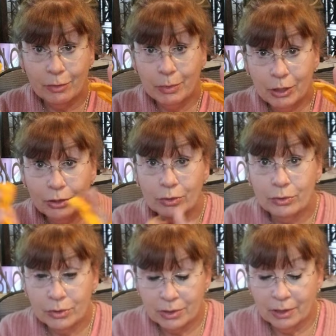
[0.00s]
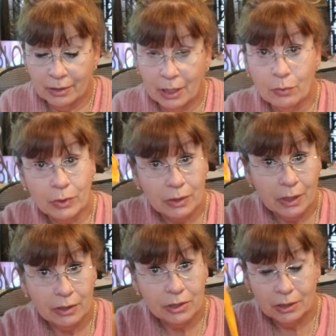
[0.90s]
been used. I wouldn't
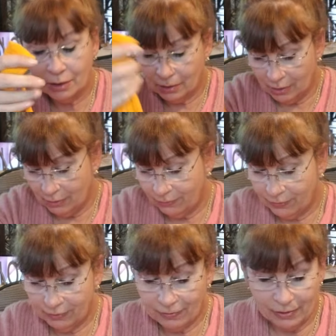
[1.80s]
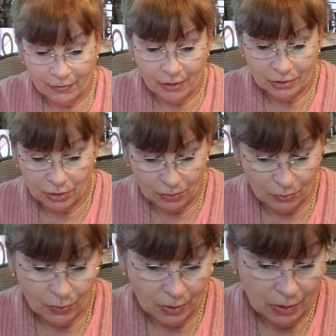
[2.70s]
touch it if I thought so.